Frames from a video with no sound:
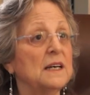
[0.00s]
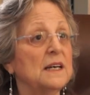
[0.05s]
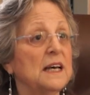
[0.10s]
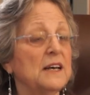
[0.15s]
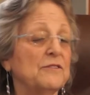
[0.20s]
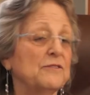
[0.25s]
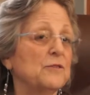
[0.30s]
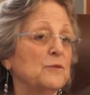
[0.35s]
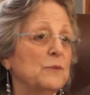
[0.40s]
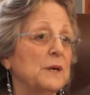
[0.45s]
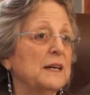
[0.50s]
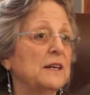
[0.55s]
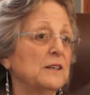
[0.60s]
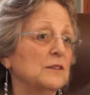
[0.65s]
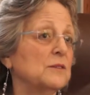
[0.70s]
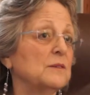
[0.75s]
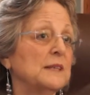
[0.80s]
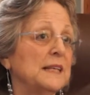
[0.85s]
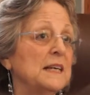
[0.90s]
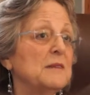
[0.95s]
and for
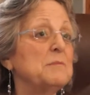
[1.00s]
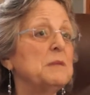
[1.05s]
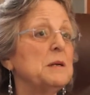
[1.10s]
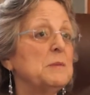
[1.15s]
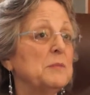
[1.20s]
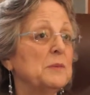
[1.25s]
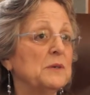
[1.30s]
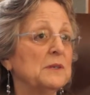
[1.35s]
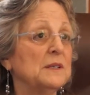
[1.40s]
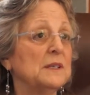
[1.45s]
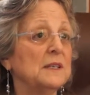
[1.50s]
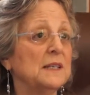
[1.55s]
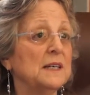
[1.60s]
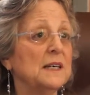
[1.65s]
regular lay people.